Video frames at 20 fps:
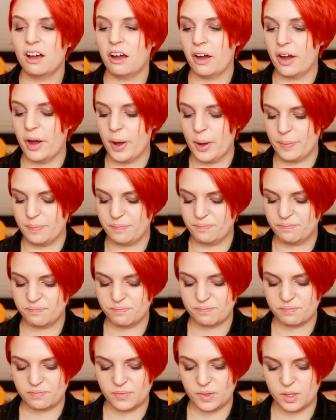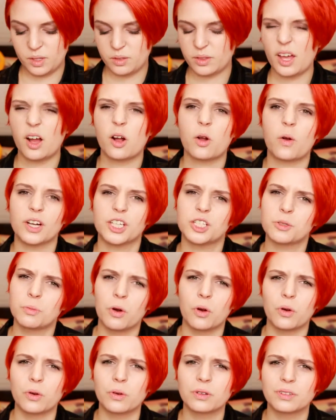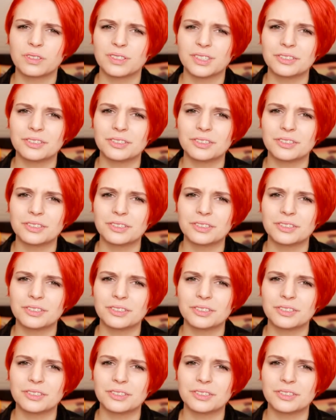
They are quite small.